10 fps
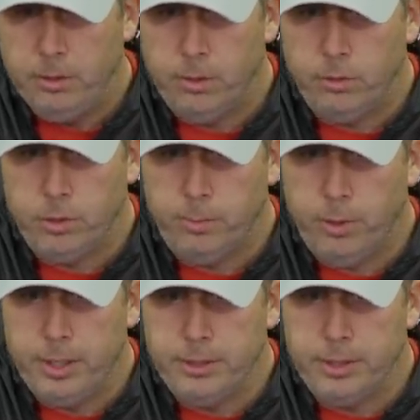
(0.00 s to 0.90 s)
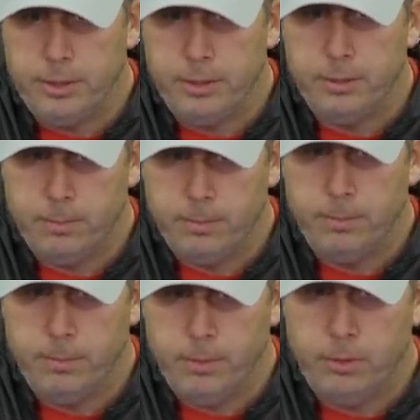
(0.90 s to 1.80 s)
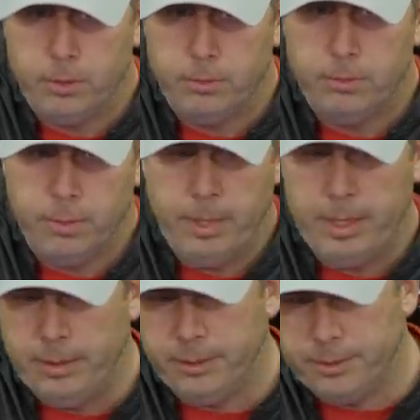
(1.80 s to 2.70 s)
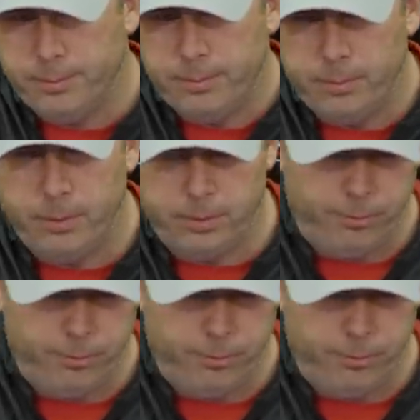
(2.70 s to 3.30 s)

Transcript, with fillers: those are the plays that, you know, to me, there's there's a